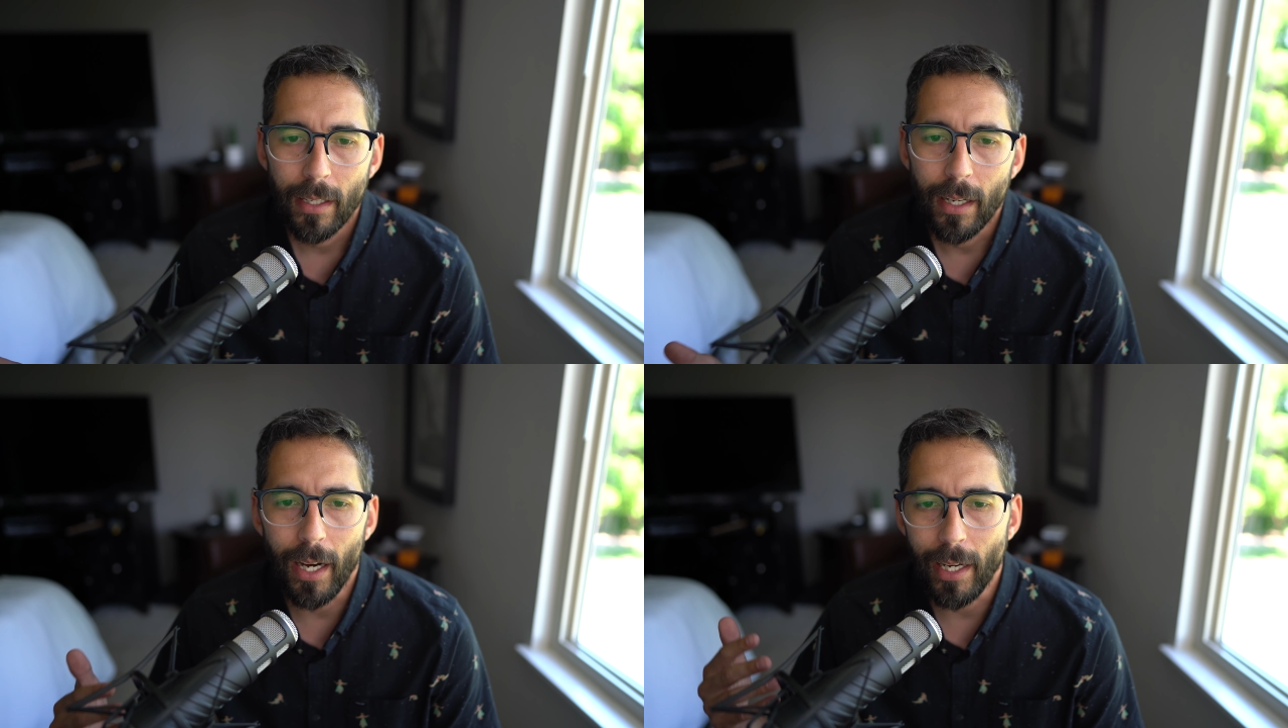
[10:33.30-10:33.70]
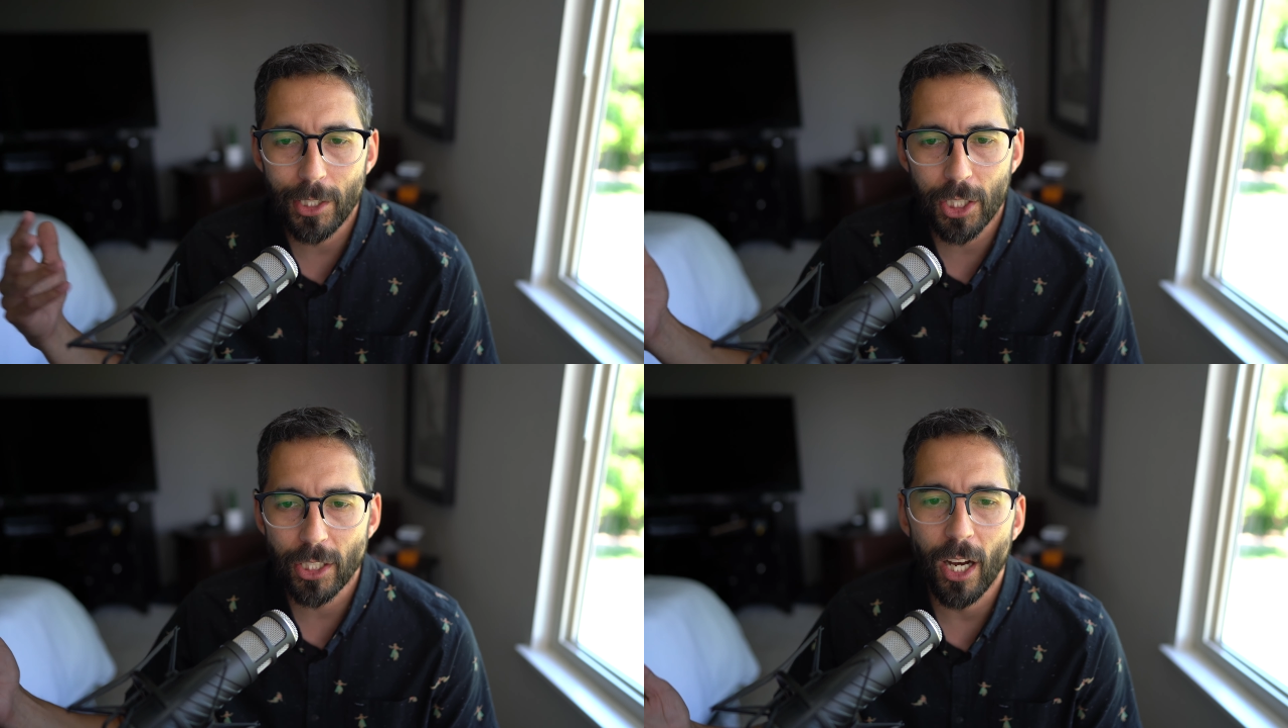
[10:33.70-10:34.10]

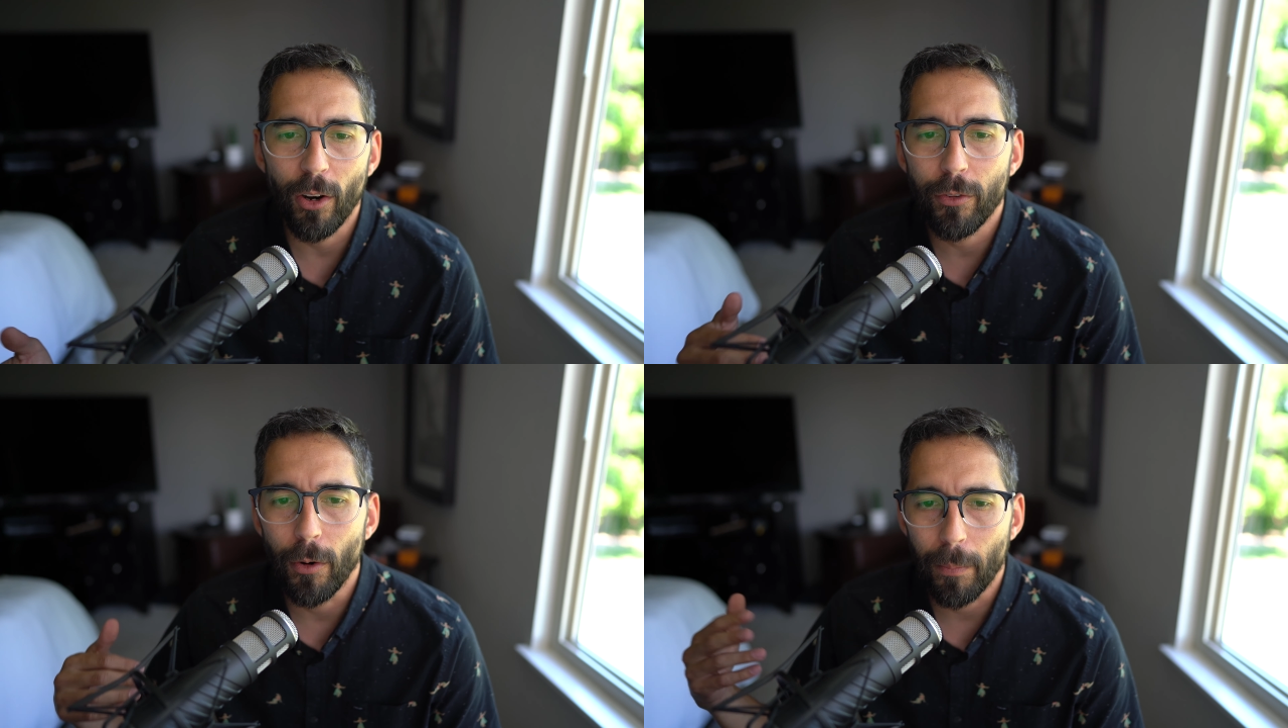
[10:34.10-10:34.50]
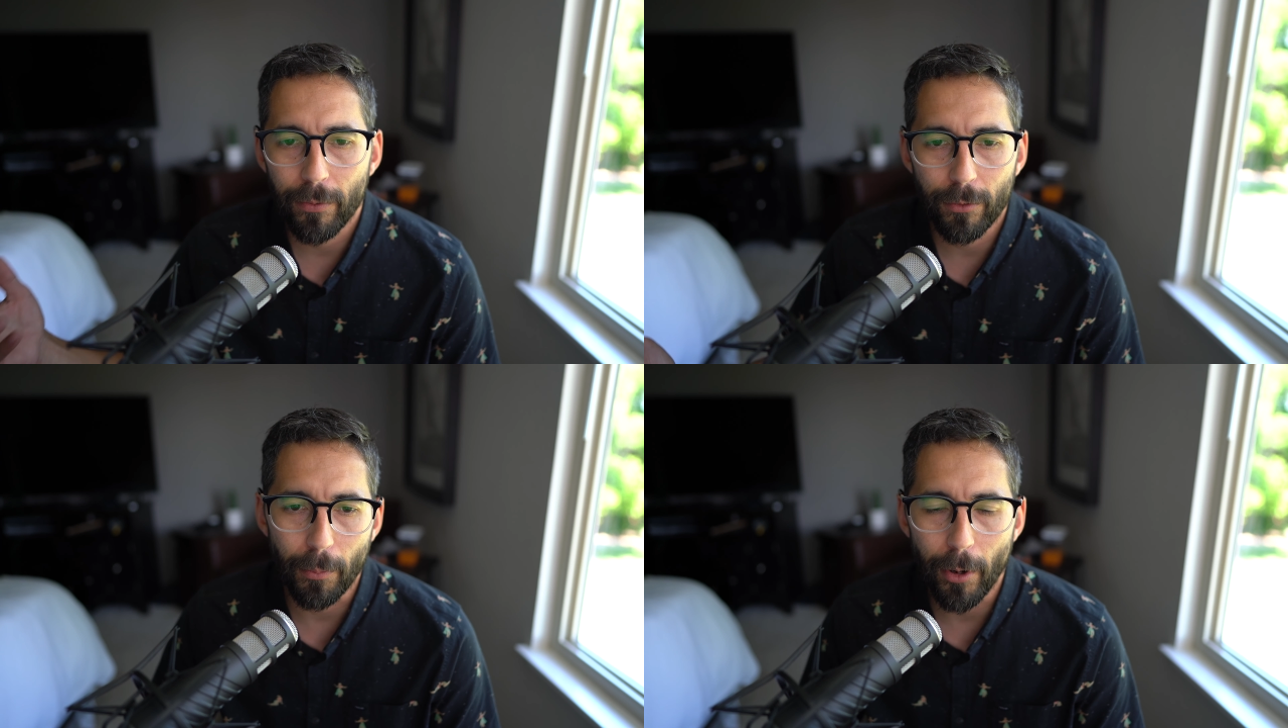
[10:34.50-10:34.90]
it's just helpful
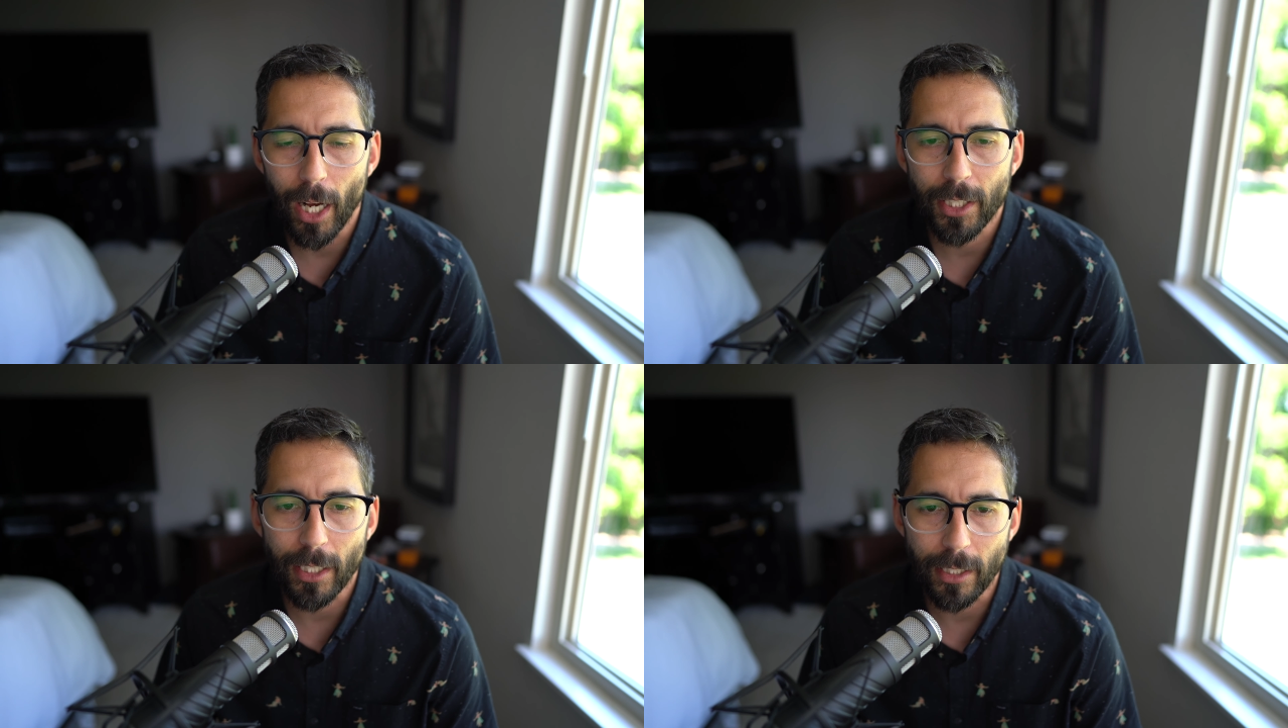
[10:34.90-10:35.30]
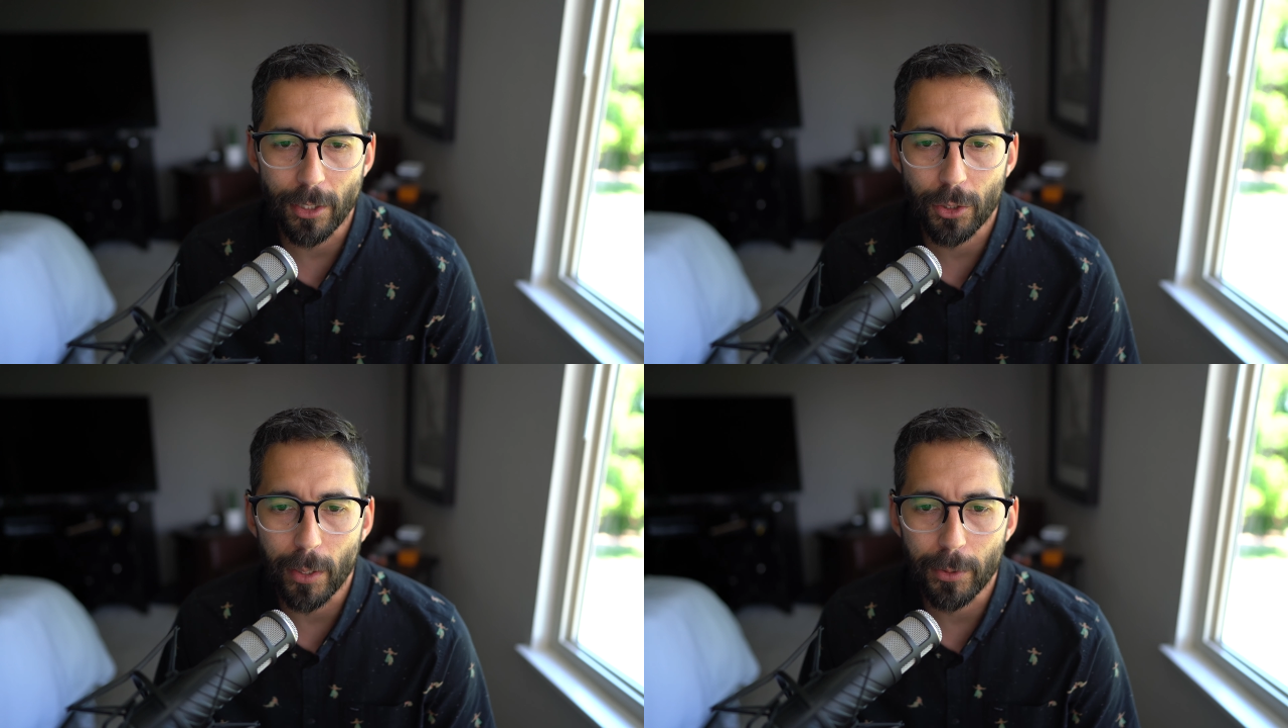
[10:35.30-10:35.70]
for processing the
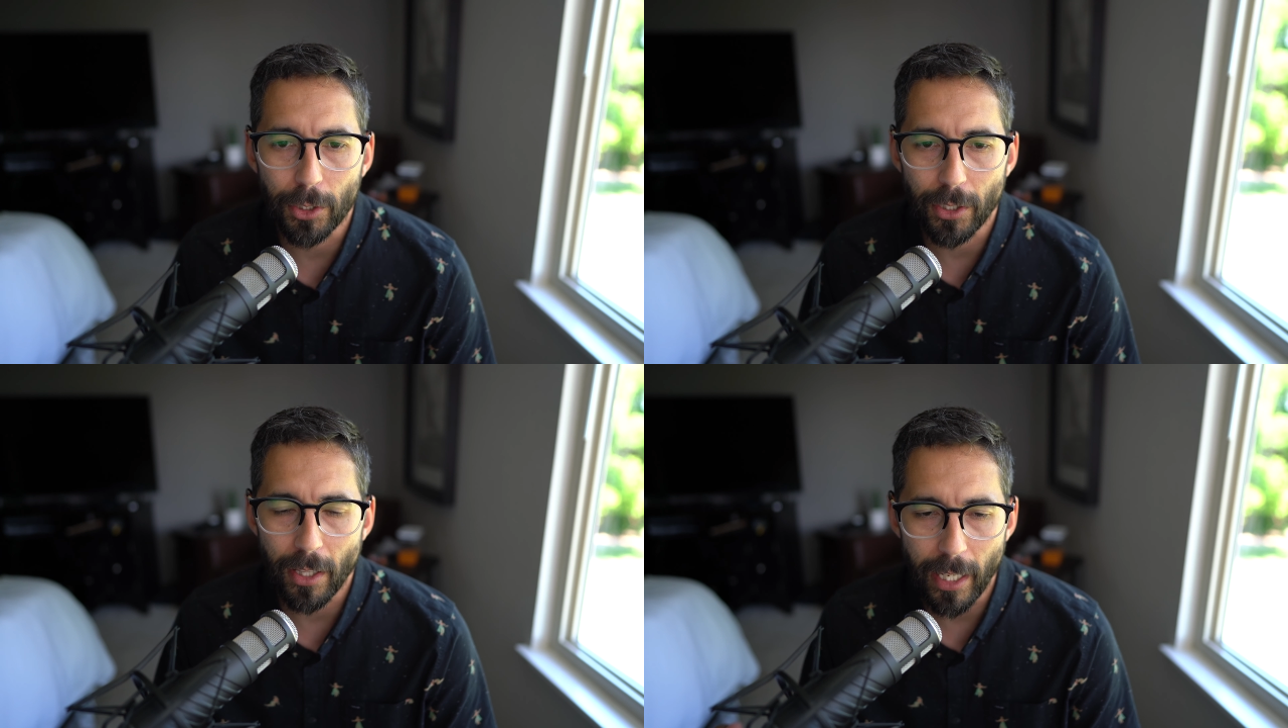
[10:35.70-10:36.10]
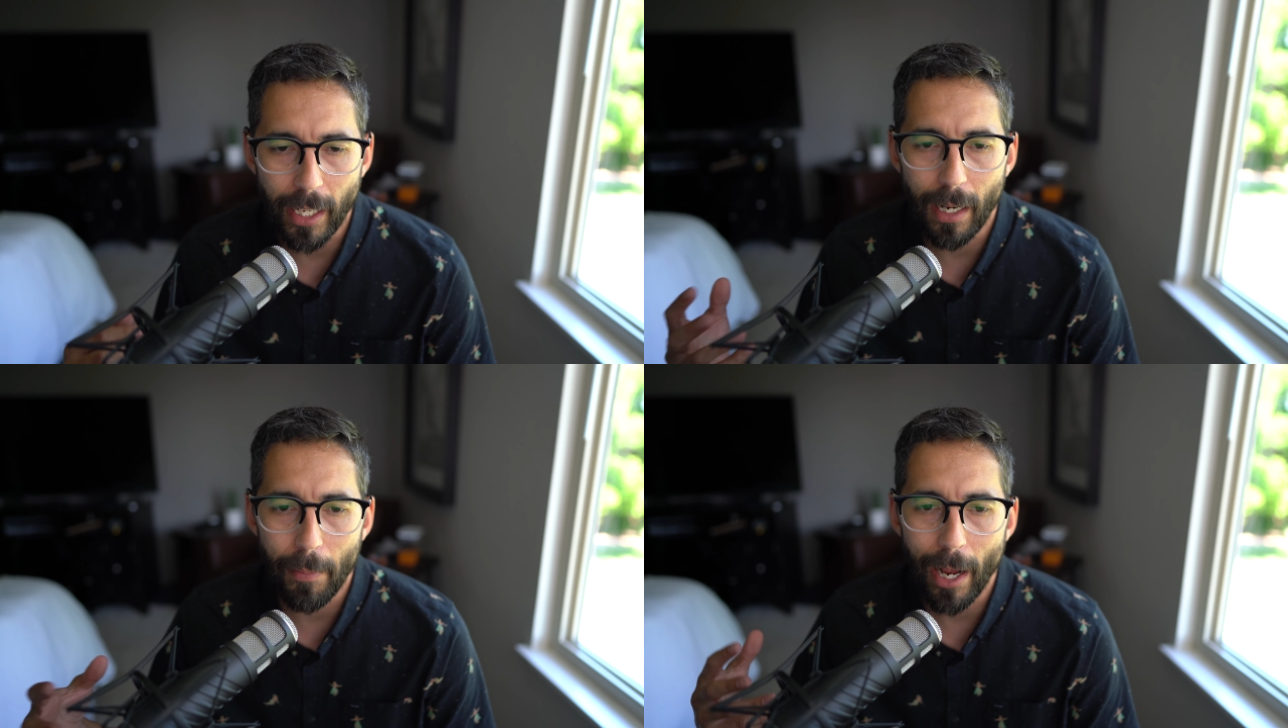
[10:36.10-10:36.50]
scriptures and
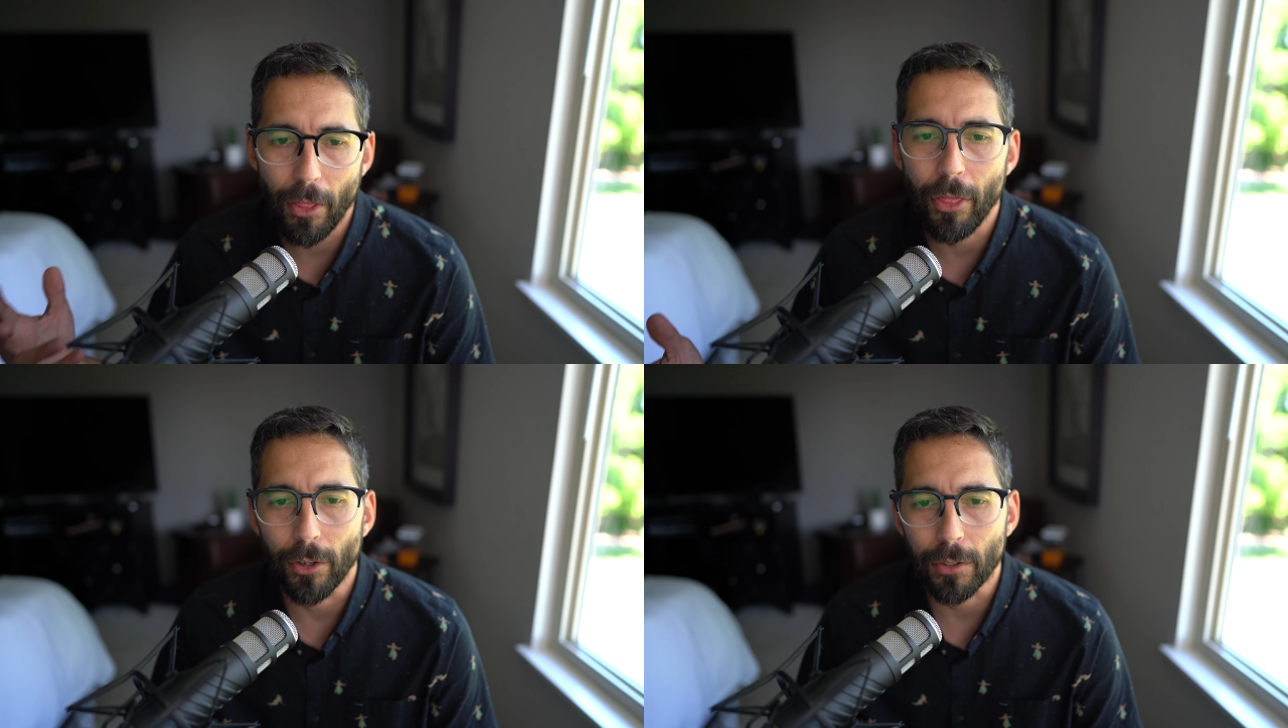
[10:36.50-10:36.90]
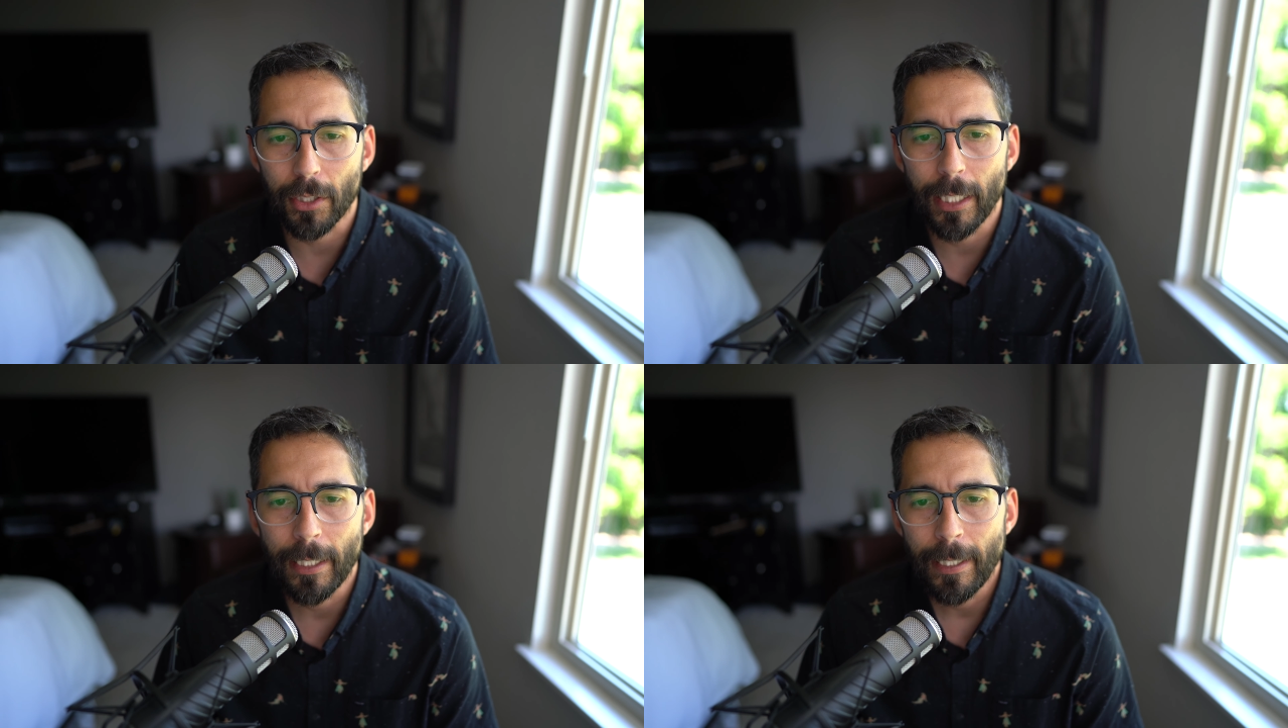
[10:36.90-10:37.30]
thinking about it
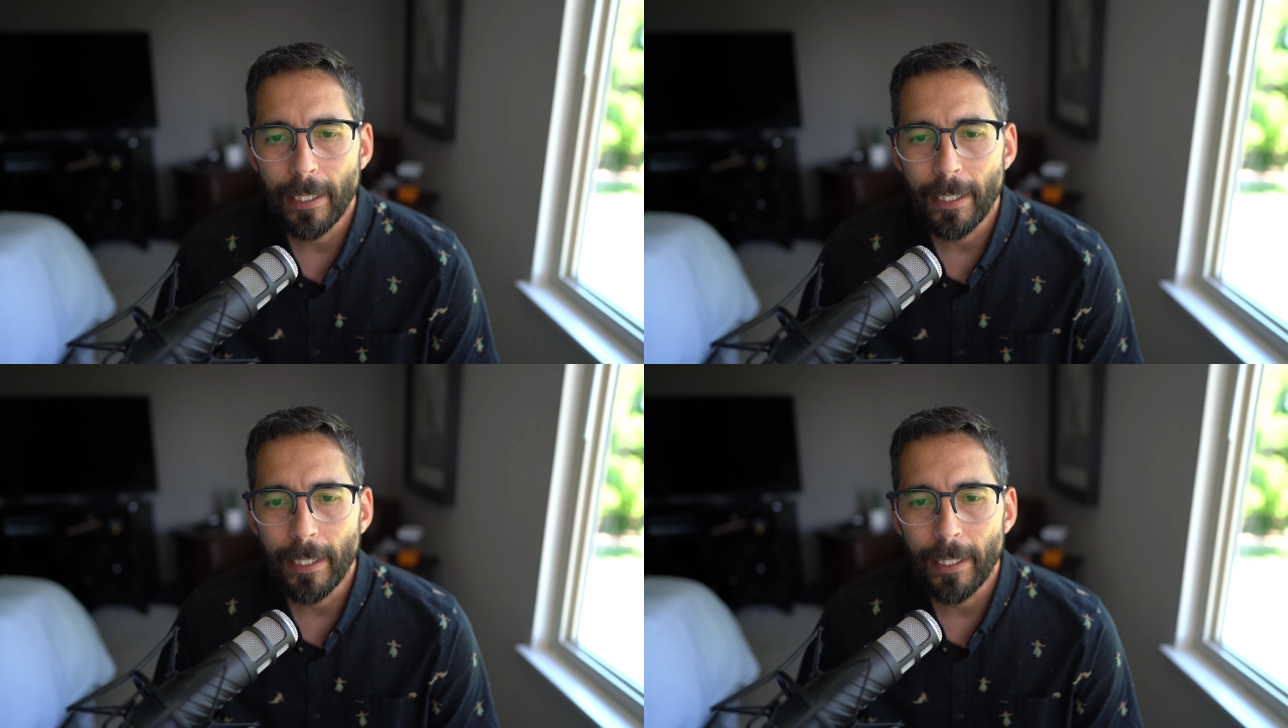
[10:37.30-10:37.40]
thoroughly.